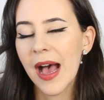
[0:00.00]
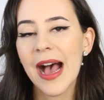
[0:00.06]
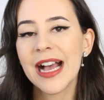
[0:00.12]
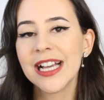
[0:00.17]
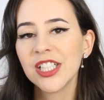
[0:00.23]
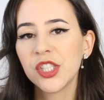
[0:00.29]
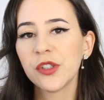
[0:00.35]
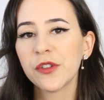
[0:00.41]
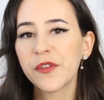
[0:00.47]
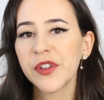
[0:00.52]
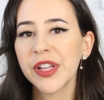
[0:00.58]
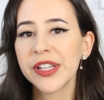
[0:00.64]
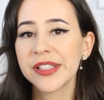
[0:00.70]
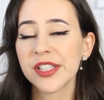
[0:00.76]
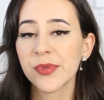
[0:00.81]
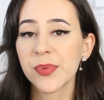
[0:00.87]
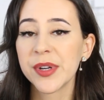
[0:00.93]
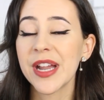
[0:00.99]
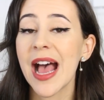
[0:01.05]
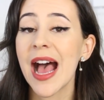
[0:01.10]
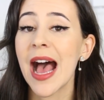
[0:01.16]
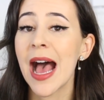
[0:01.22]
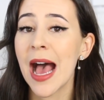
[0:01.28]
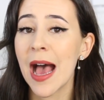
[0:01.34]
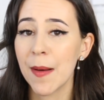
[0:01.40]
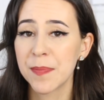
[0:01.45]
I do feel like this one
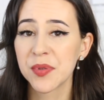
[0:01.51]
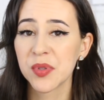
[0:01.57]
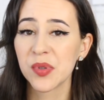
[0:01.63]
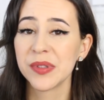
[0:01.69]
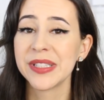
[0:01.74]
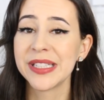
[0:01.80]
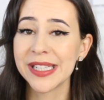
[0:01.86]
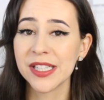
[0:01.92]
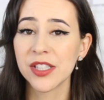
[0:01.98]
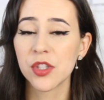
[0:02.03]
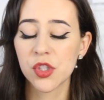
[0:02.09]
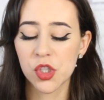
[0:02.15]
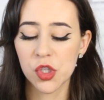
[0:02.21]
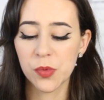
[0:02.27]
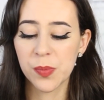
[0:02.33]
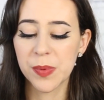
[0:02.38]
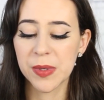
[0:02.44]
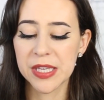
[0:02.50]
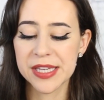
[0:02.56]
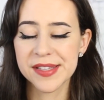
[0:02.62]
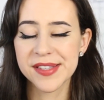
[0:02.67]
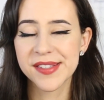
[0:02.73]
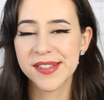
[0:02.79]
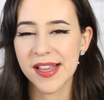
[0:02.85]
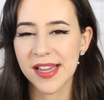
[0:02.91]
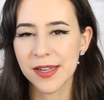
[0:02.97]
absolutely needs to be
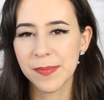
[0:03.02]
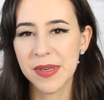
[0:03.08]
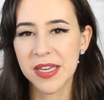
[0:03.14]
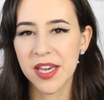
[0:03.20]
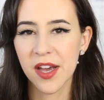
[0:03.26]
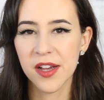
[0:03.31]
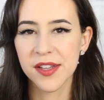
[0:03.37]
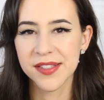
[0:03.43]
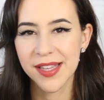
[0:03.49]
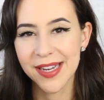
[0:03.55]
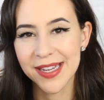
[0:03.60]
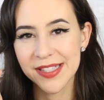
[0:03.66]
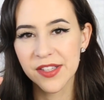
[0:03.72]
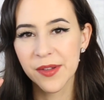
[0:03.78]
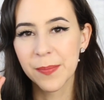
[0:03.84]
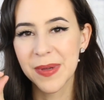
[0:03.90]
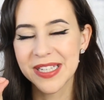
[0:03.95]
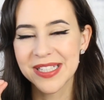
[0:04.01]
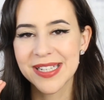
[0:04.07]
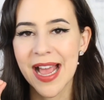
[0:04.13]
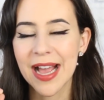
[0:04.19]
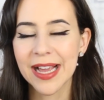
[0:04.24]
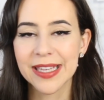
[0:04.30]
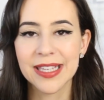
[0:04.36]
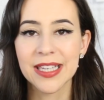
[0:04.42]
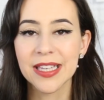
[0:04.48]
set because it is a bit
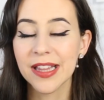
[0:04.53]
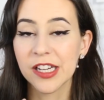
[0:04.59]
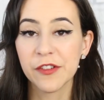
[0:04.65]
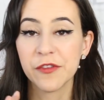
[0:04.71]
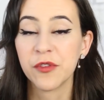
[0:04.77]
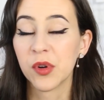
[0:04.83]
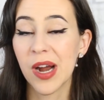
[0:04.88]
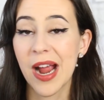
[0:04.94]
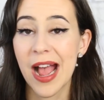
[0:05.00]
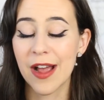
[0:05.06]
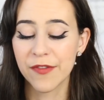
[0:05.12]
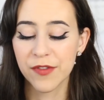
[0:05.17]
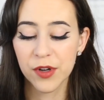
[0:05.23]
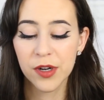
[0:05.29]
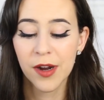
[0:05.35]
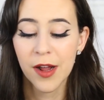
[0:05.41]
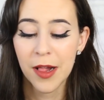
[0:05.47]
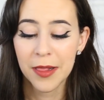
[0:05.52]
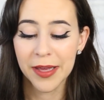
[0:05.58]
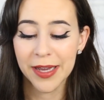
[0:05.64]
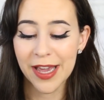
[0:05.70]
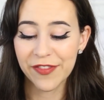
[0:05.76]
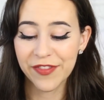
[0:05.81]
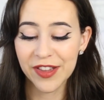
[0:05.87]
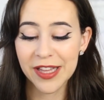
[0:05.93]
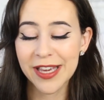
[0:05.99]
tacky, like forever. Like
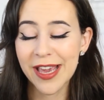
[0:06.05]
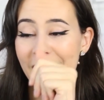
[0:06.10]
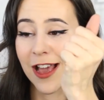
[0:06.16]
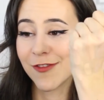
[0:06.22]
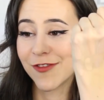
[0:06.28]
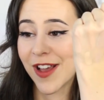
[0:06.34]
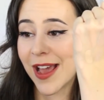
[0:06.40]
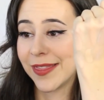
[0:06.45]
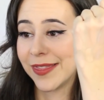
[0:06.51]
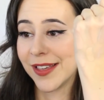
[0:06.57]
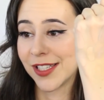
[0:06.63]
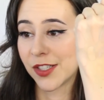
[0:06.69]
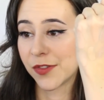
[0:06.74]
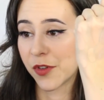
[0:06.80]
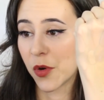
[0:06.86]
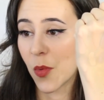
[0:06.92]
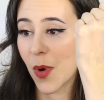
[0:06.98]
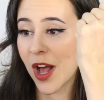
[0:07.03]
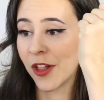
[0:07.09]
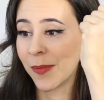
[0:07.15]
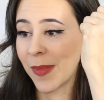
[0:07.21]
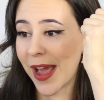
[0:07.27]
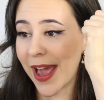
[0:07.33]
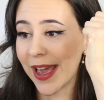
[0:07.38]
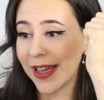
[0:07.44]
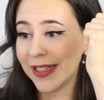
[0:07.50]
I feel like I've had this for a while in
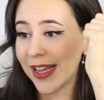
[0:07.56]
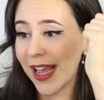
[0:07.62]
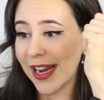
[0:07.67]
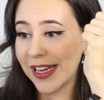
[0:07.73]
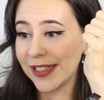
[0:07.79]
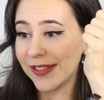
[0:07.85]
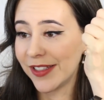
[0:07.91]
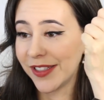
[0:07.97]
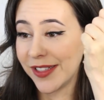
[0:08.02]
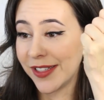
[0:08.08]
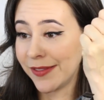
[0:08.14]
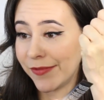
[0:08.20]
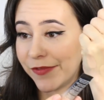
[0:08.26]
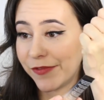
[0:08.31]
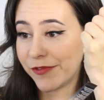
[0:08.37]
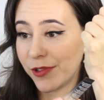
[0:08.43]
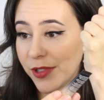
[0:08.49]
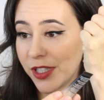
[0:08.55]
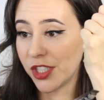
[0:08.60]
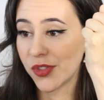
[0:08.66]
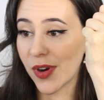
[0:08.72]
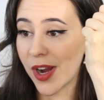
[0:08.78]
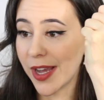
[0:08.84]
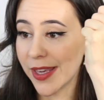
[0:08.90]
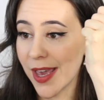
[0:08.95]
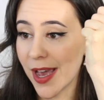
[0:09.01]
my hand and it didn't fully
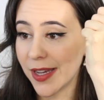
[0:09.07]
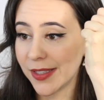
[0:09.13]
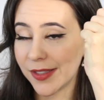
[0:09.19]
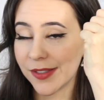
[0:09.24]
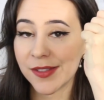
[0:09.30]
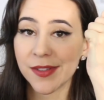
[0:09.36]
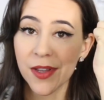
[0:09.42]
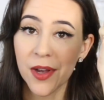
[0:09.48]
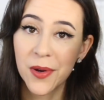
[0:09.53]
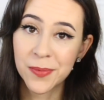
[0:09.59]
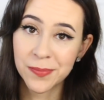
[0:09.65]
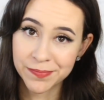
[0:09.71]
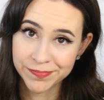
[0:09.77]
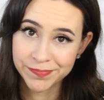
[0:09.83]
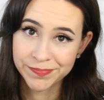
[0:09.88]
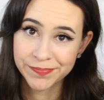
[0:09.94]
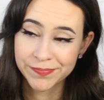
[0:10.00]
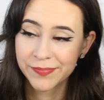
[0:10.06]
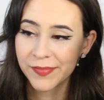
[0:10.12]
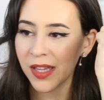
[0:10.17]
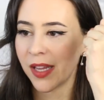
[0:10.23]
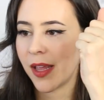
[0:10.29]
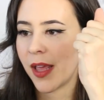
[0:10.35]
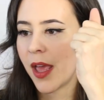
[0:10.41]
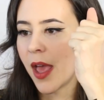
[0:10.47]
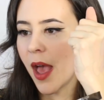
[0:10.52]
dry yet, so.
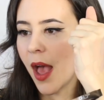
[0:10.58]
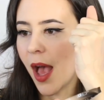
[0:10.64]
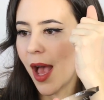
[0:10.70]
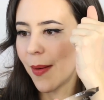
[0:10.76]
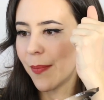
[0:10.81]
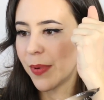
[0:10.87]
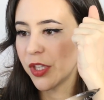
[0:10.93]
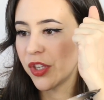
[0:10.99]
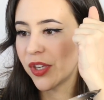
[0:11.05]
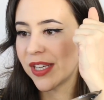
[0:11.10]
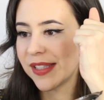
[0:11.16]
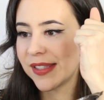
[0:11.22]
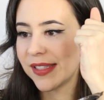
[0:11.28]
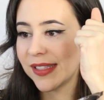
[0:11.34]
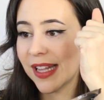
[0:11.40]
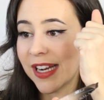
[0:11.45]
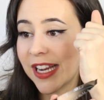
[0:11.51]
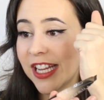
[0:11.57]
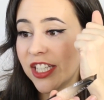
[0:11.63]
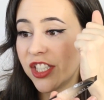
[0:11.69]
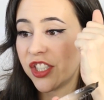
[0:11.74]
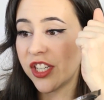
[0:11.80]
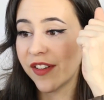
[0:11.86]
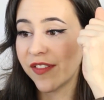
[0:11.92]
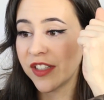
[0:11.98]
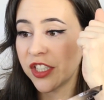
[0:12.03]
But you can see that it
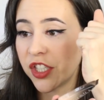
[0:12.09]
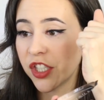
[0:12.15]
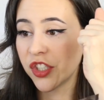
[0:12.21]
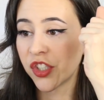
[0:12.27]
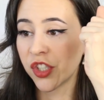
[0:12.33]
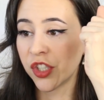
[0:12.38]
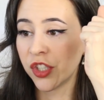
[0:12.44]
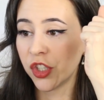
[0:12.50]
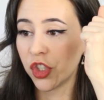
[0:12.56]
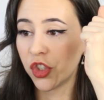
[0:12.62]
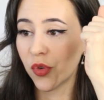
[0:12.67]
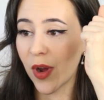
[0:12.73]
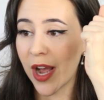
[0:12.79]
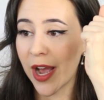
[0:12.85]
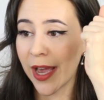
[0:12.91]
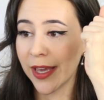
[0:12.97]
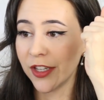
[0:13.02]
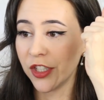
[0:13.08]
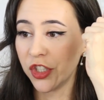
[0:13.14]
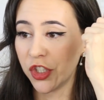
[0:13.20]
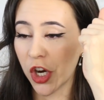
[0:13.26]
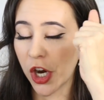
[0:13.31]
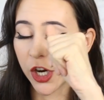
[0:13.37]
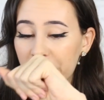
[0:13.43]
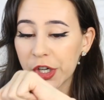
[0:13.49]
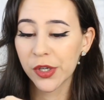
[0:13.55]
definitely doesn't dry
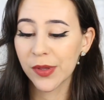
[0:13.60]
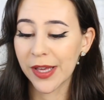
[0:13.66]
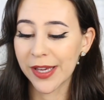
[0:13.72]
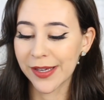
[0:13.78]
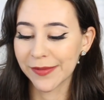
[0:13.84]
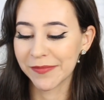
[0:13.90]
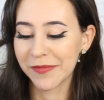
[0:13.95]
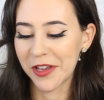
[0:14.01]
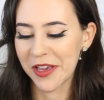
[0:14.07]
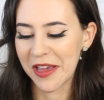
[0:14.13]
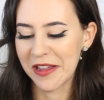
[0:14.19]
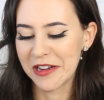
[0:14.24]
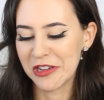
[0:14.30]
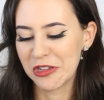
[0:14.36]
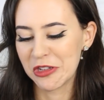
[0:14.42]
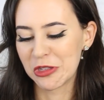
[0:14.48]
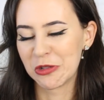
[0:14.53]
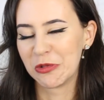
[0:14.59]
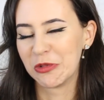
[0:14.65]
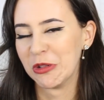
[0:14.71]
darker, like again, it doesn't